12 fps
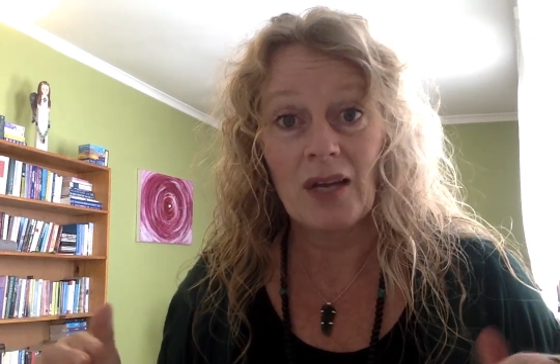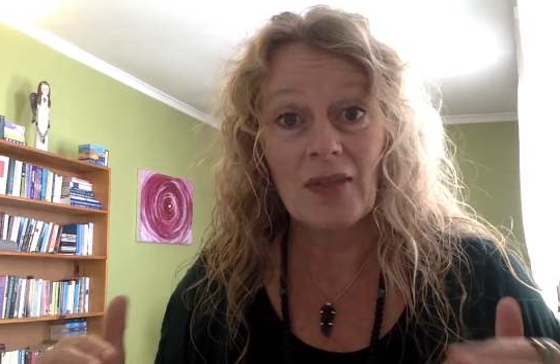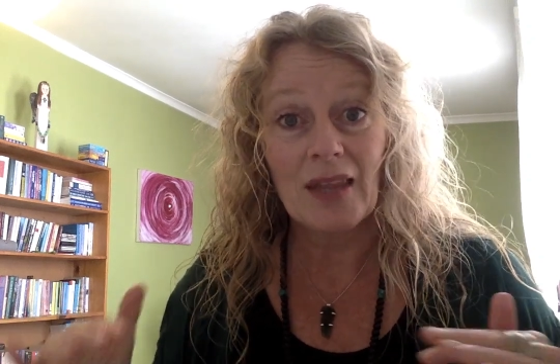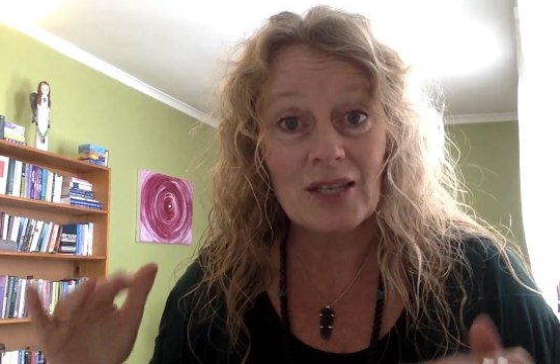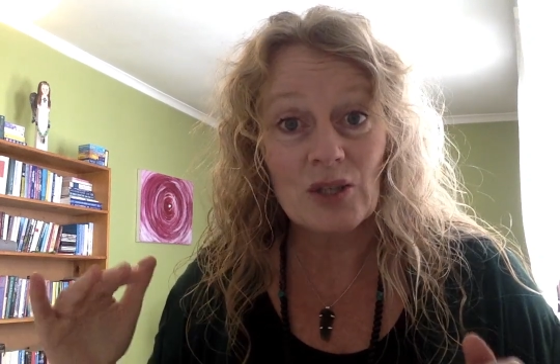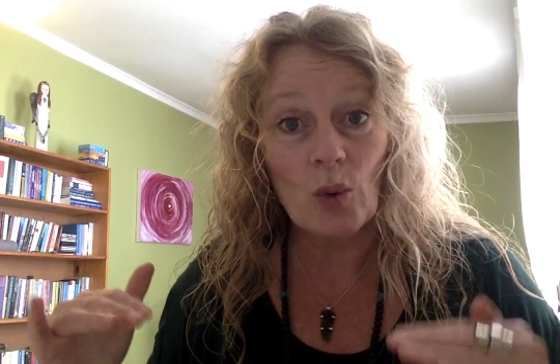
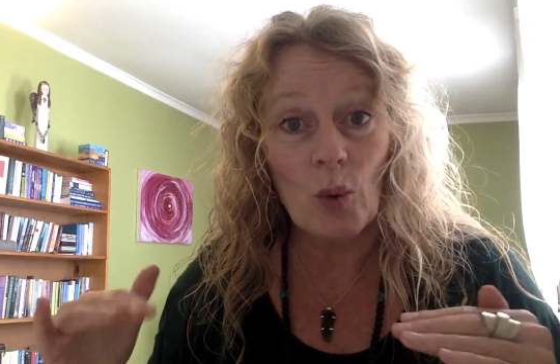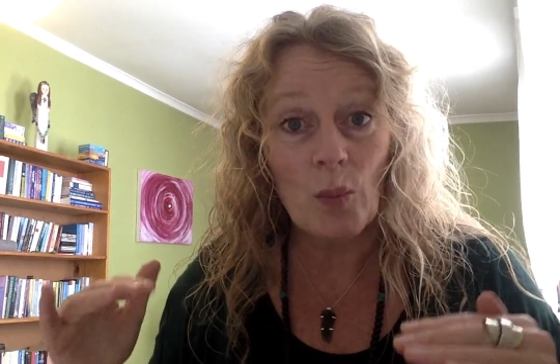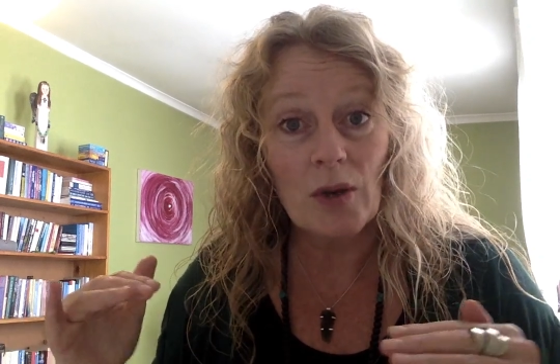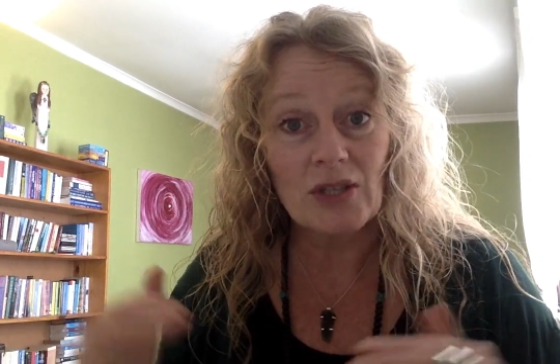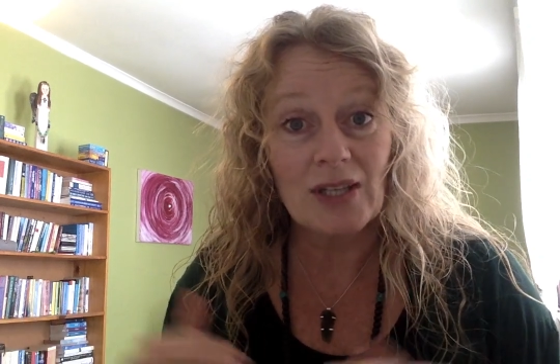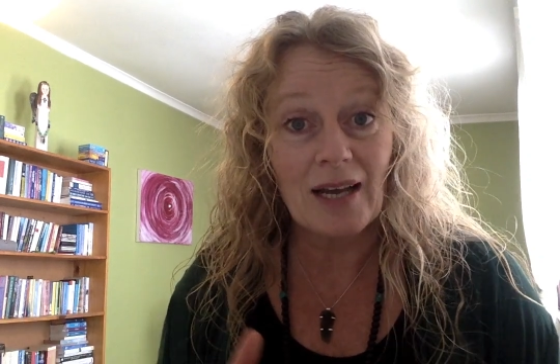that it's
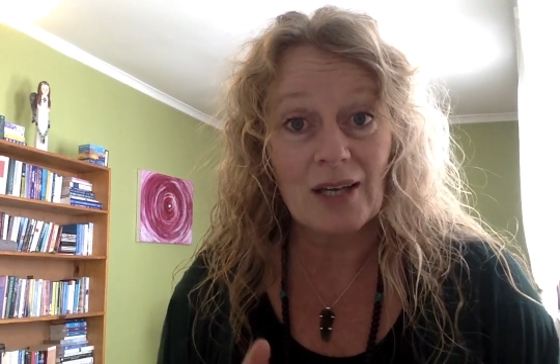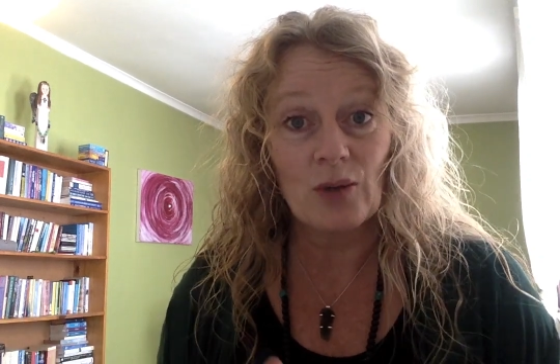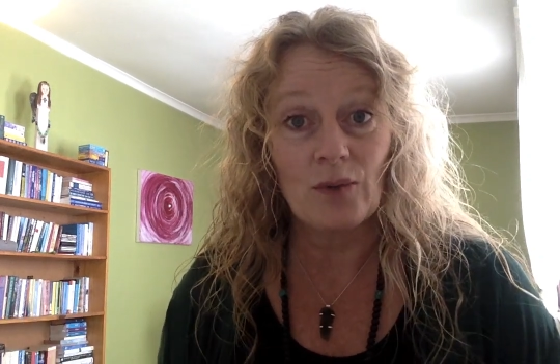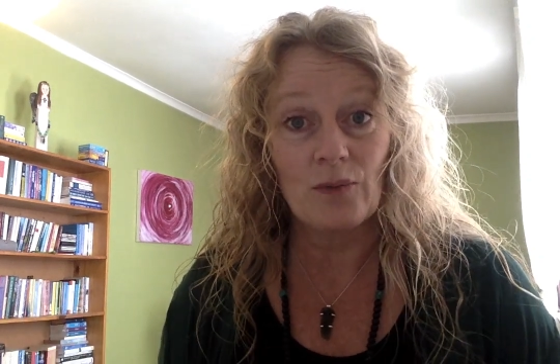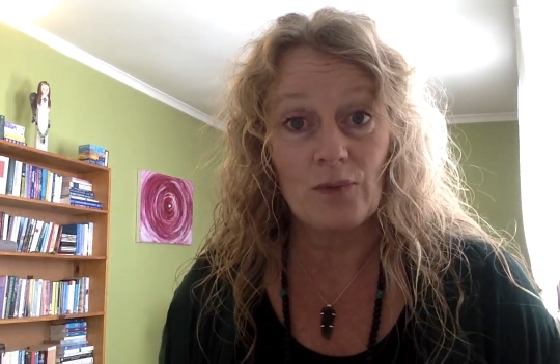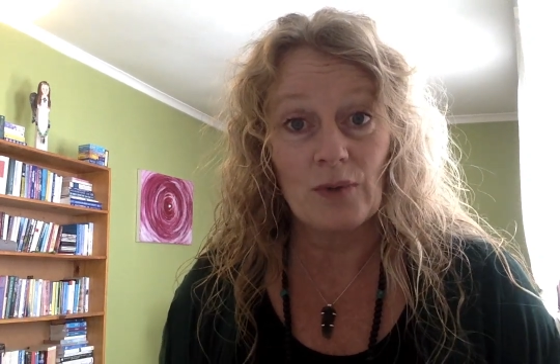almost like
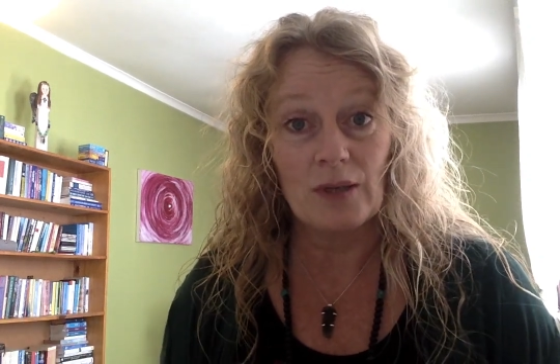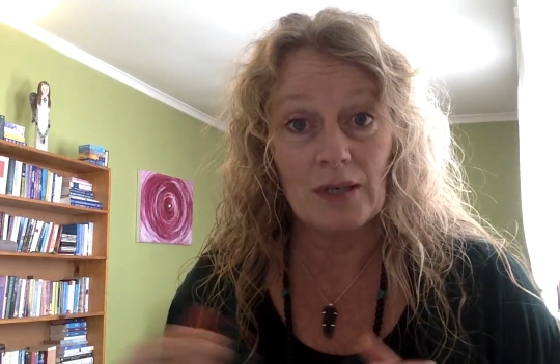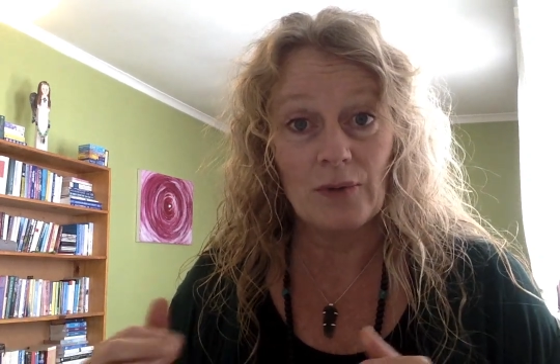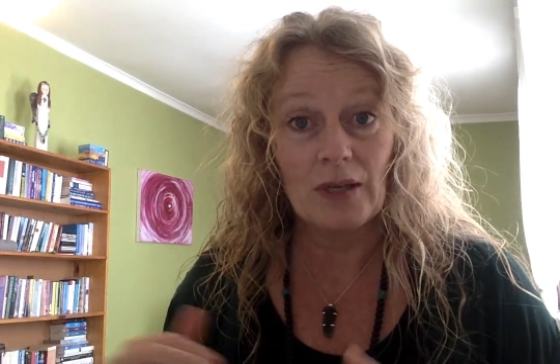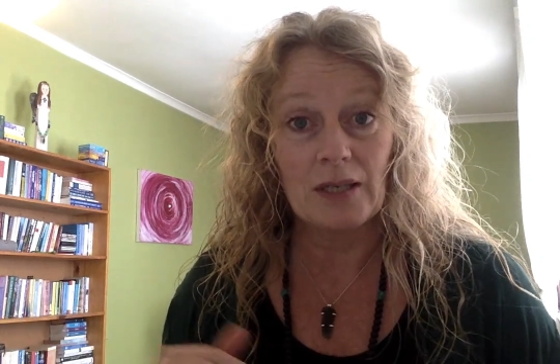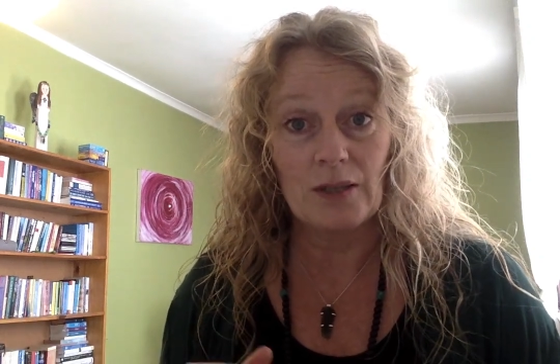you're
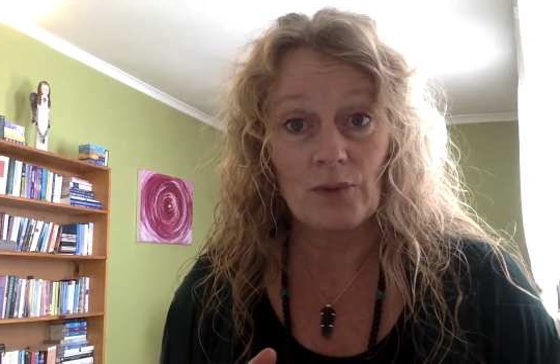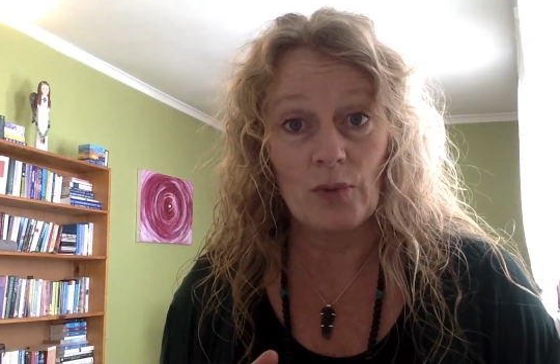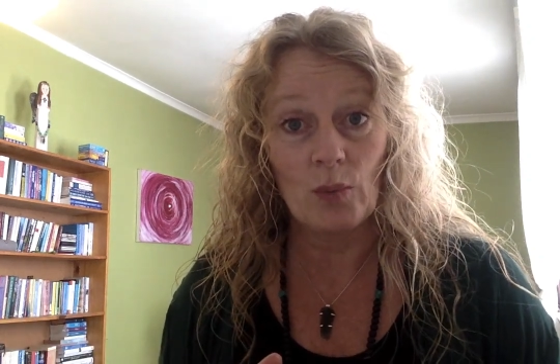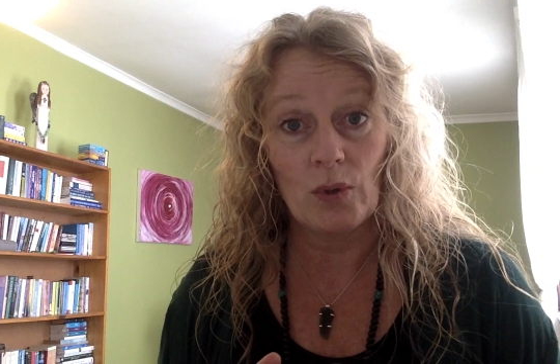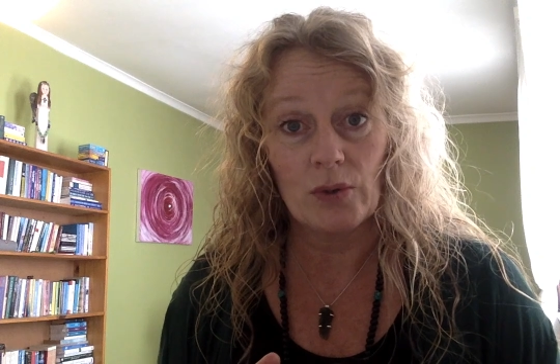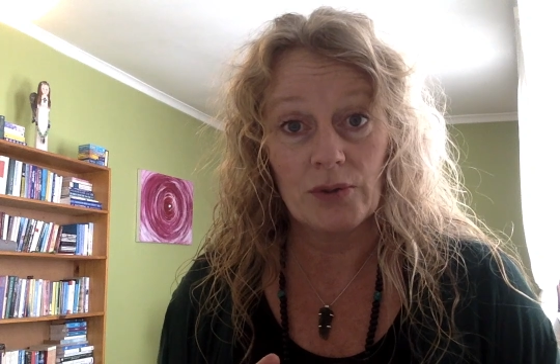living in
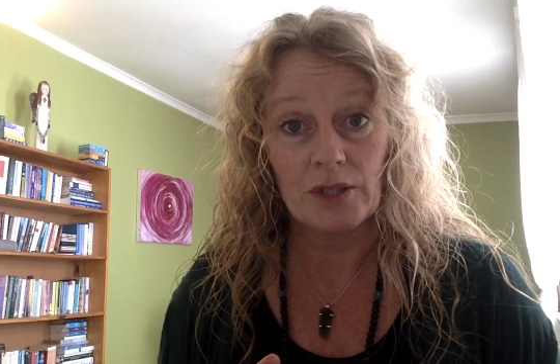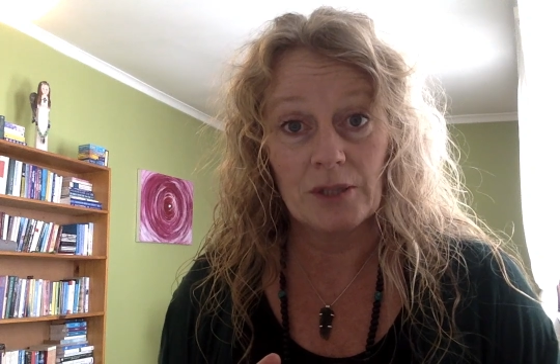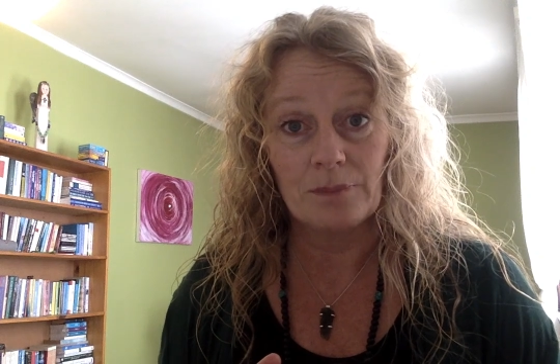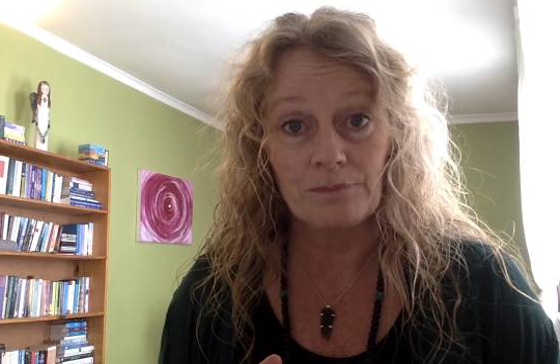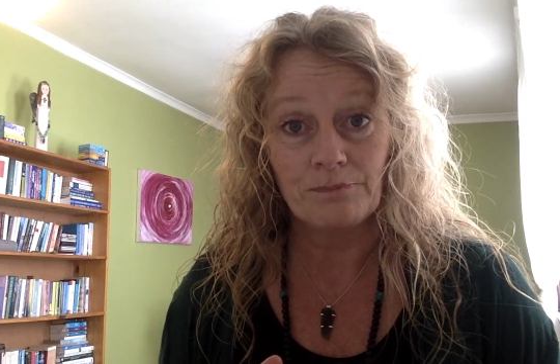different worlds.